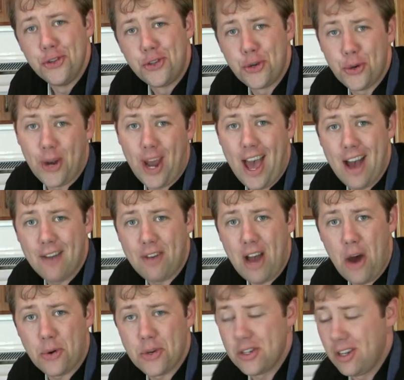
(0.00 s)
2.5
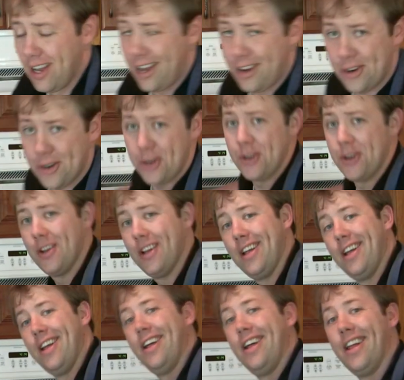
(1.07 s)
hours later,
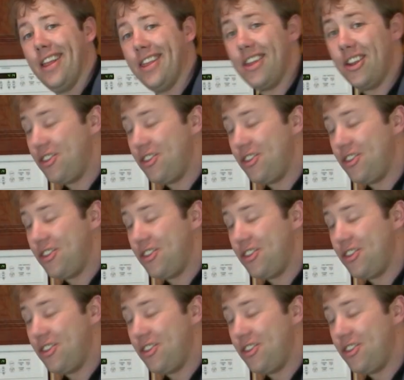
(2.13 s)
the